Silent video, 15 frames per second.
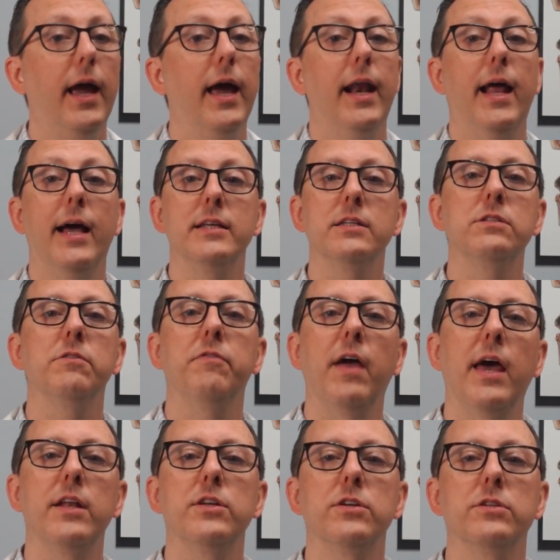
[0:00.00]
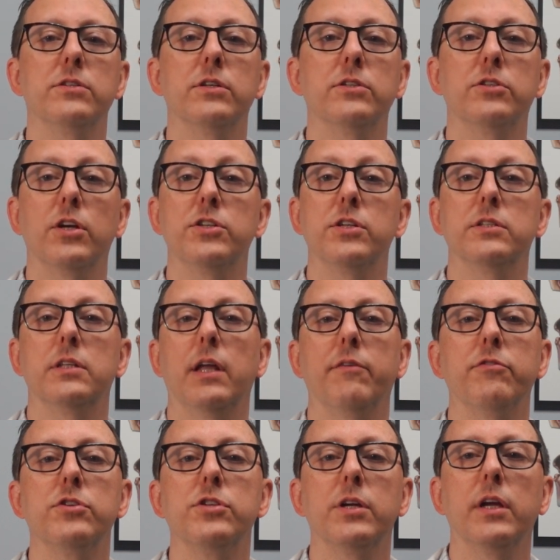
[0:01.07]
It has its advantages such as
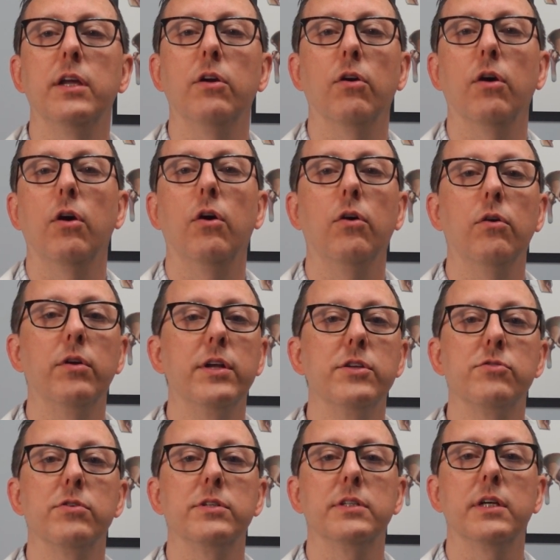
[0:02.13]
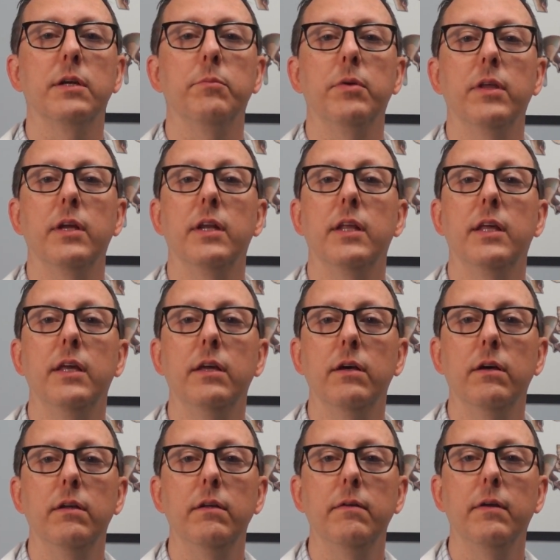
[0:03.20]
leveraging your own intrinsic ability to
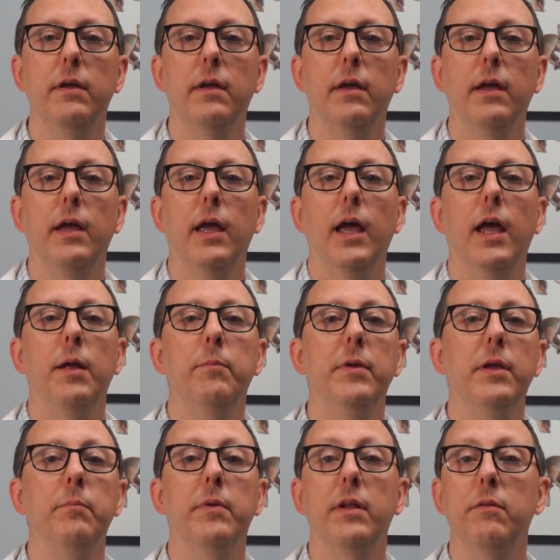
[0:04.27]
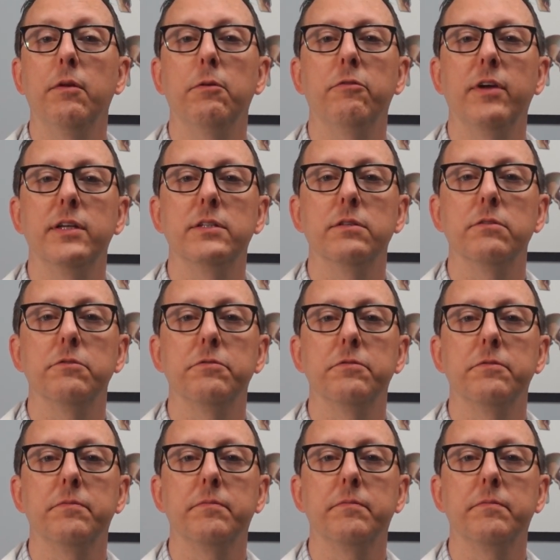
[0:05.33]
heal and being minimally invasive.